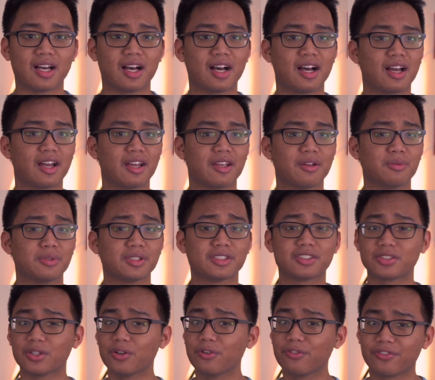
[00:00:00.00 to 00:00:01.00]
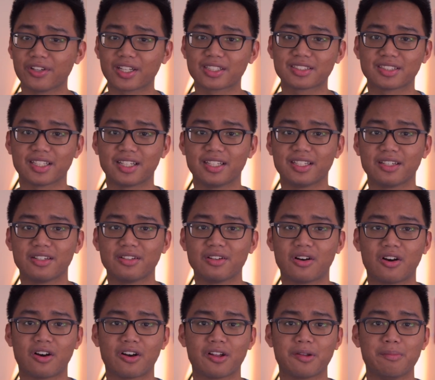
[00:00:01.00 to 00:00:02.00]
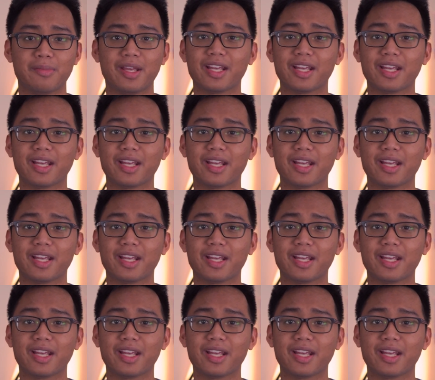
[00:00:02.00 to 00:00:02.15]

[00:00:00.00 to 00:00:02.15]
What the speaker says: I was so fixated on